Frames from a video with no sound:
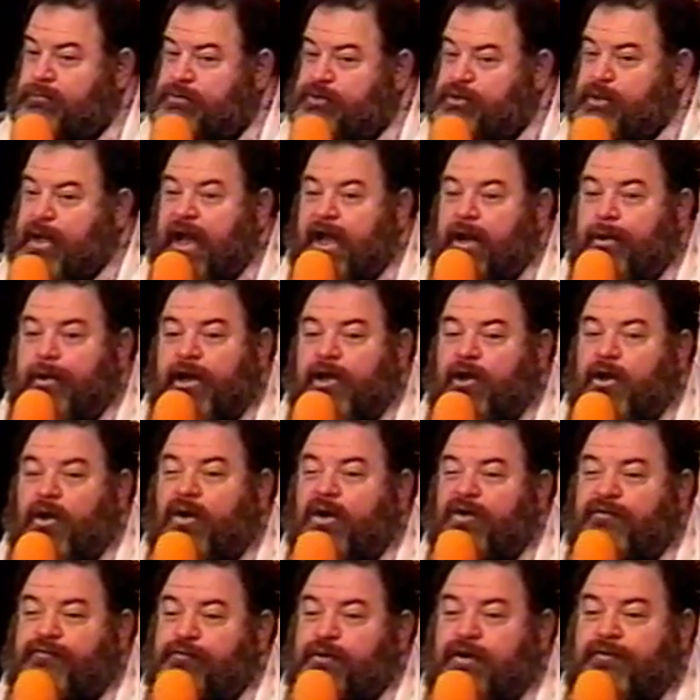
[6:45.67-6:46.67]
So how do I
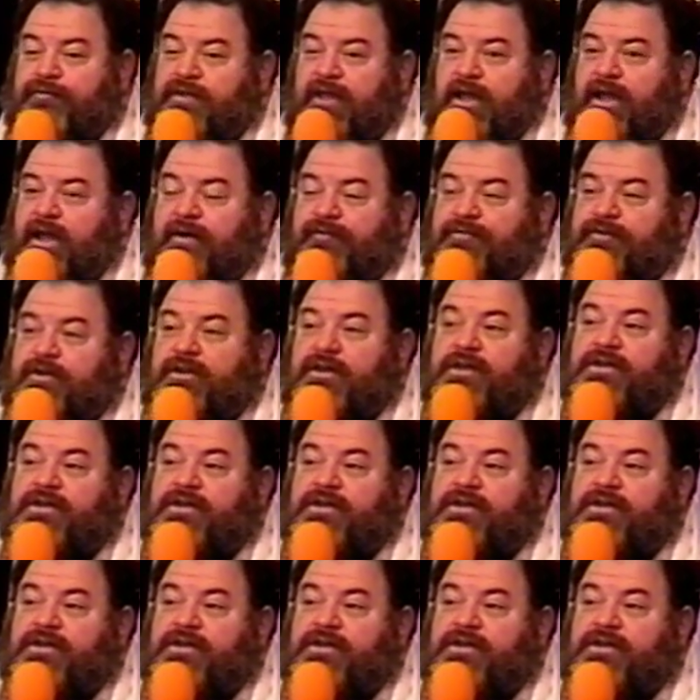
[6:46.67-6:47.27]
know if, if, the, if the